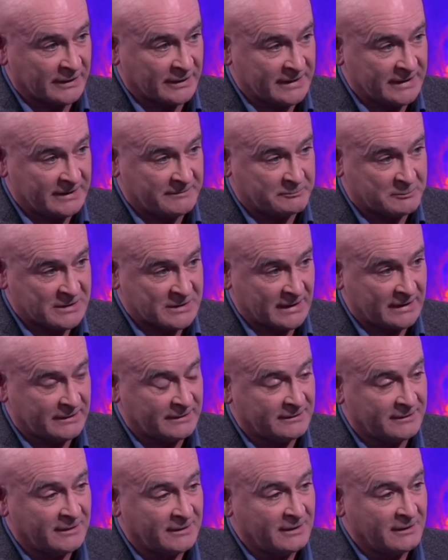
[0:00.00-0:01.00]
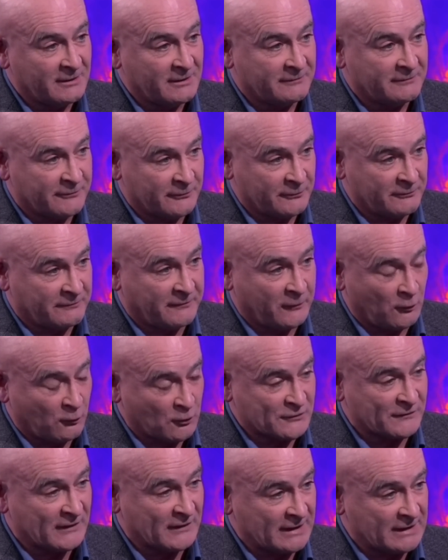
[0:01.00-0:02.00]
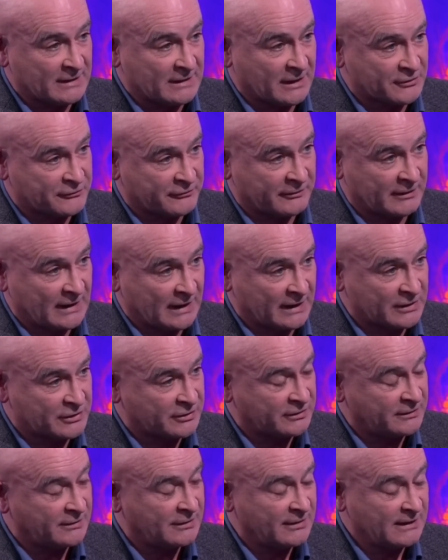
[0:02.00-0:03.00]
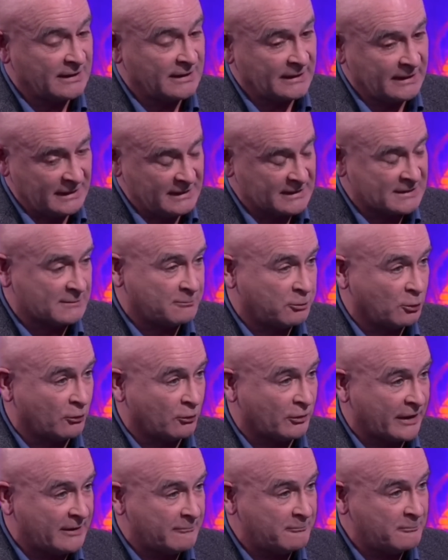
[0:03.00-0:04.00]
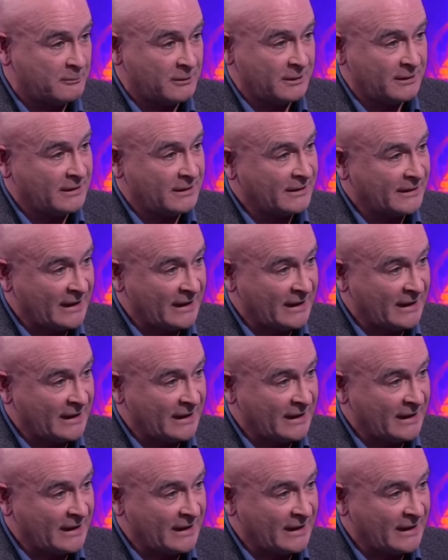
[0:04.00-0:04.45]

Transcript: to 18% through forceful industrial action. They didn't support them.